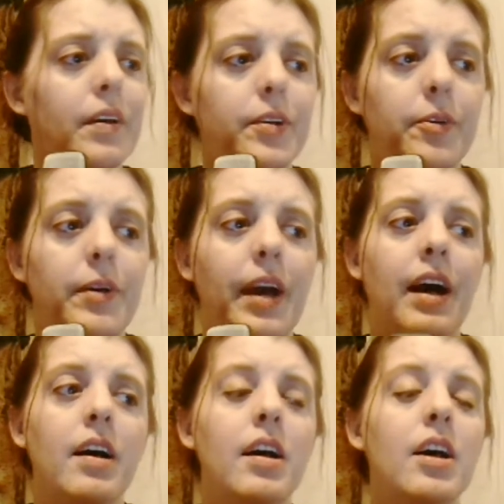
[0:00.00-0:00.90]
so
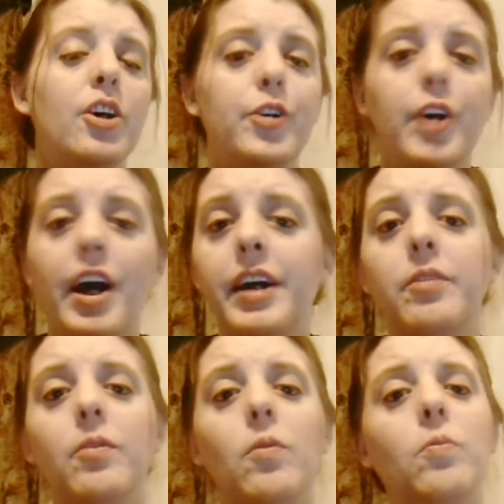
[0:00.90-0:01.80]
yeah,
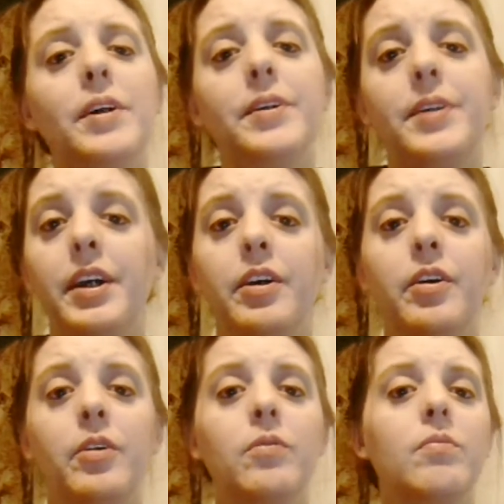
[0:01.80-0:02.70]
Shane, we
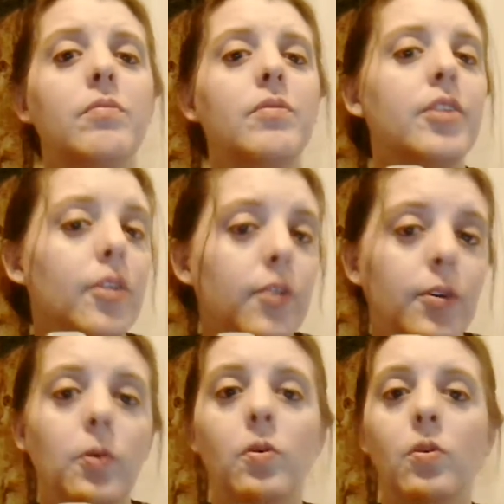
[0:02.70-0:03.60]
see you. You're
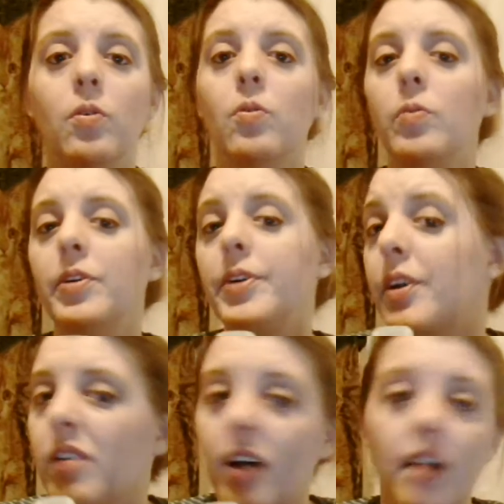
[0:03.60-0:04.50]
cool. We
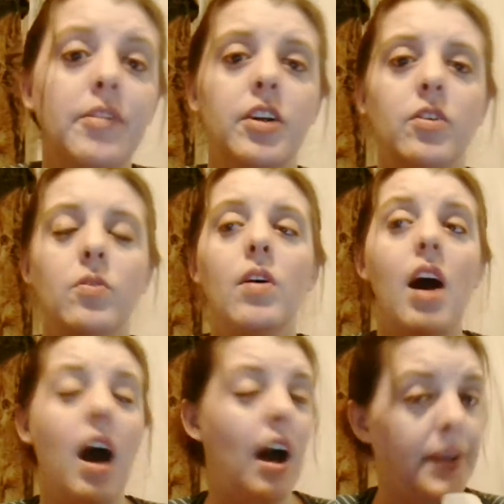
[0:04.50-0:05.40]
still love you.
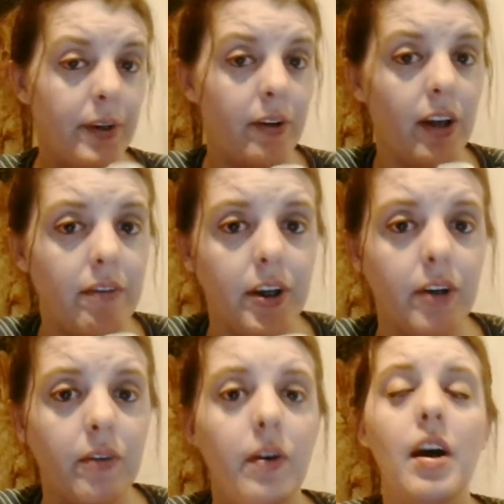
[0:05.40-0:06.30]
I still love
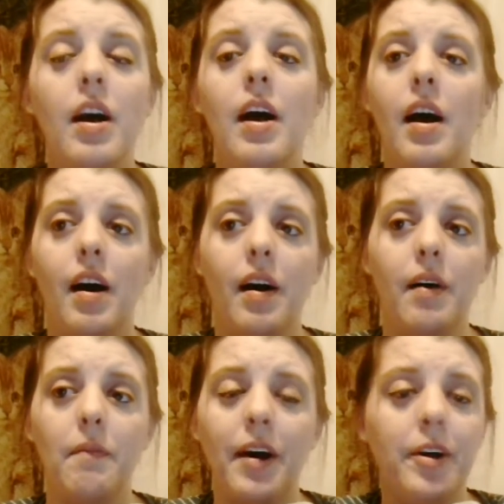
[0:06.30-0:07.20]
you.
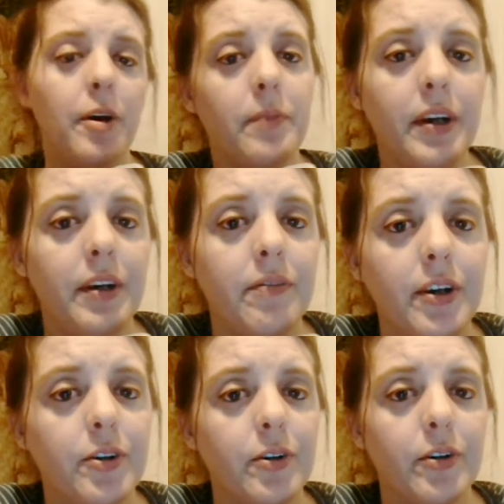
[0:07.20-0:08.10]
Um, I don't believe
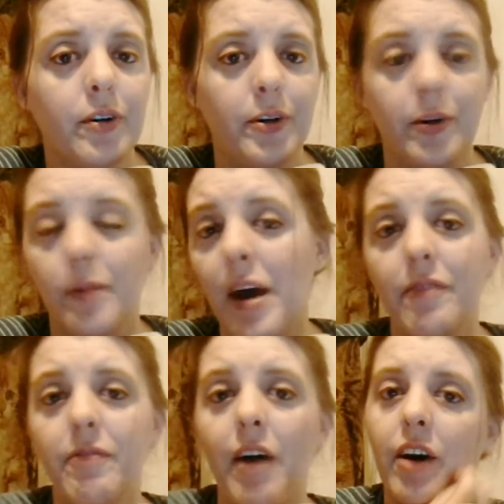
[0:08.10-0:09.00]
that you're you're a
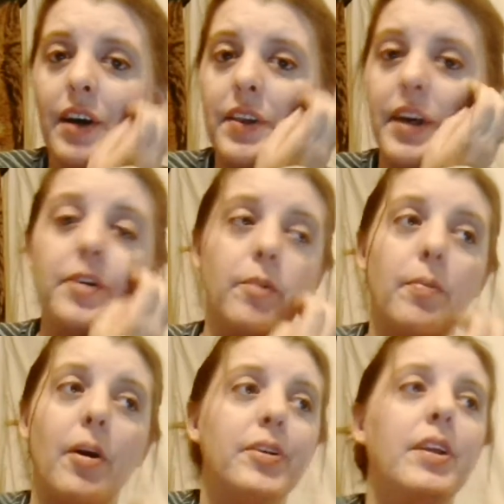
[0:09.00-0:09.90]
pedophile. I think you're a
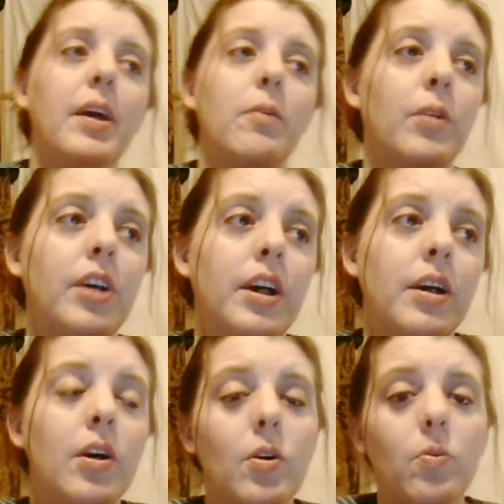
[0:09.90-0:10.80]
person that
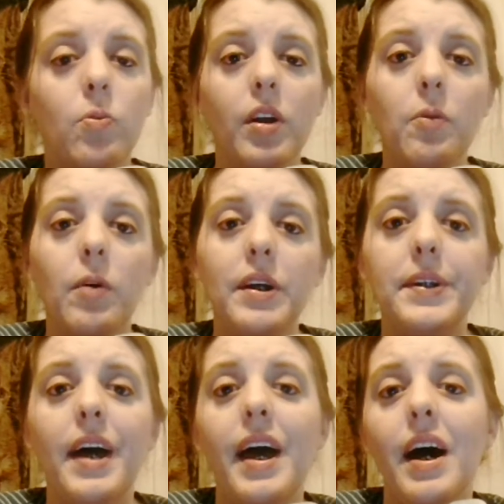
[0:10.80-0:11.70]
really really
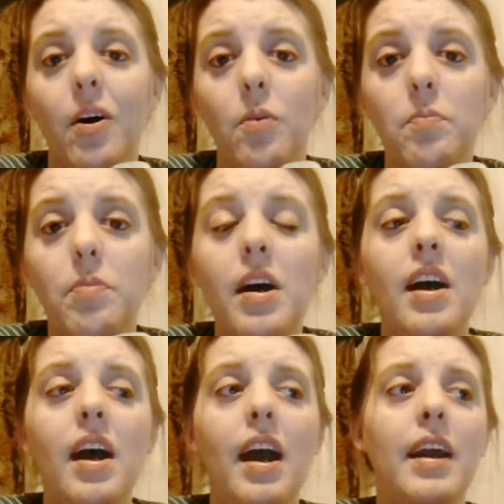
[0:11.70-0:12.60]
wants to help,
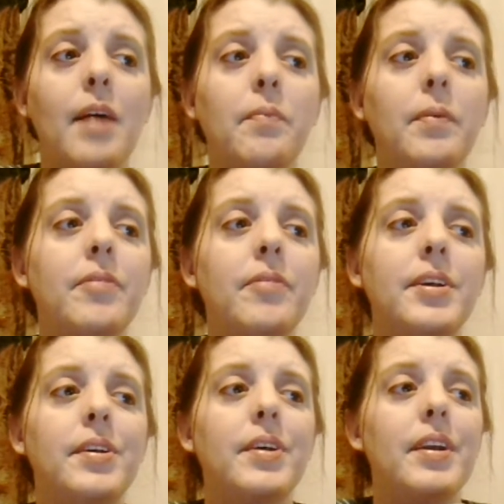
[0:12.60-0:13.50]
and I believe
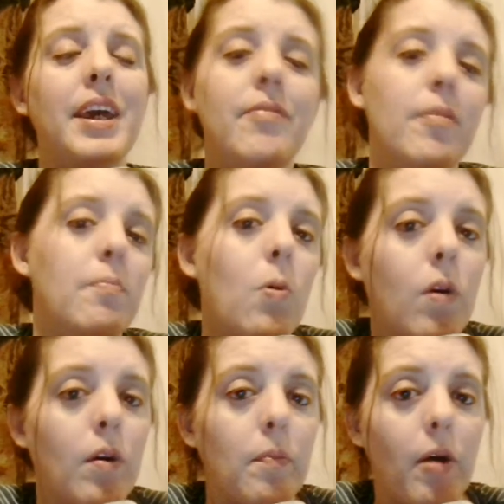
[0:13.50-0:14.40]
this is an even
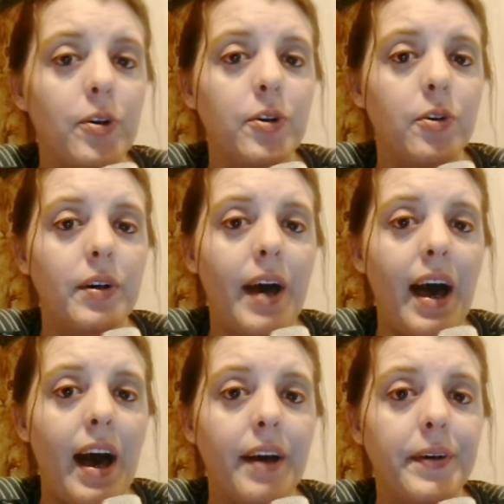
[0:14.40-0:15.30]
more personal
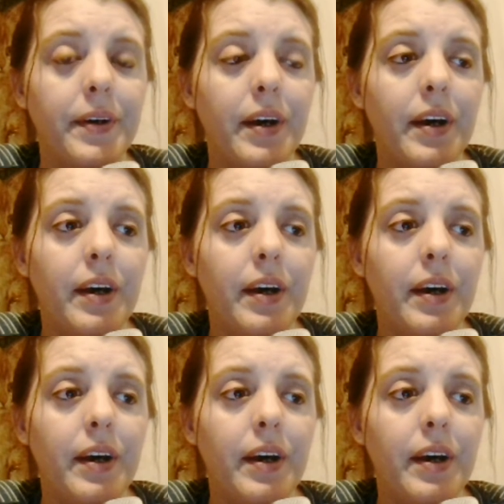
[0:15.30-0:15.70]
attack,